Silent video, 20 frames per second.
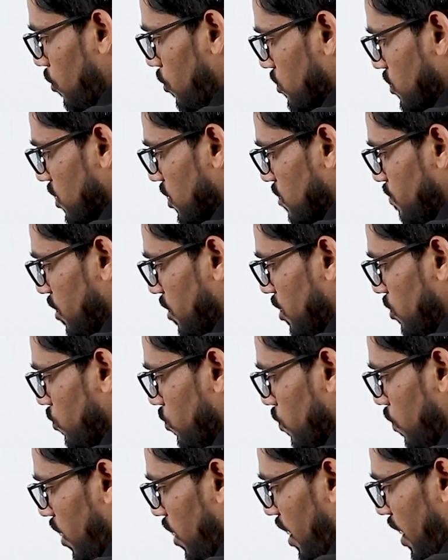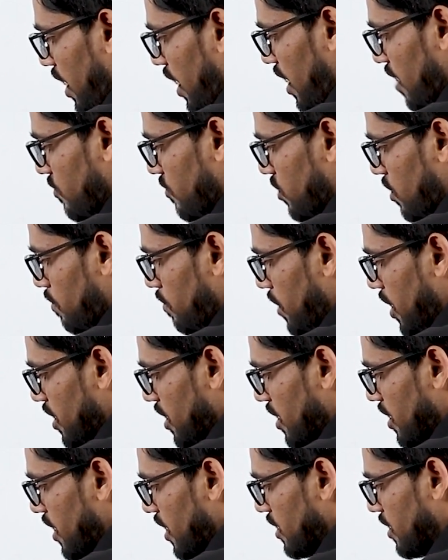process P2 have
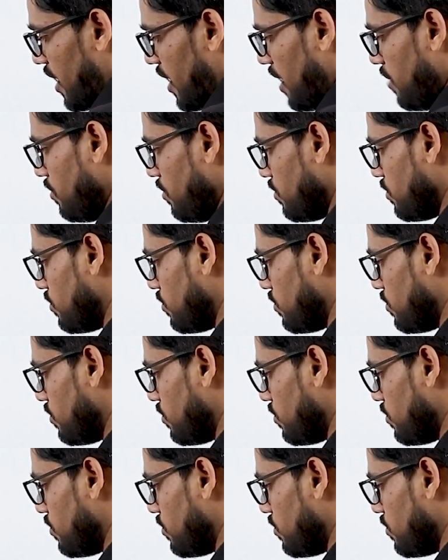completed at time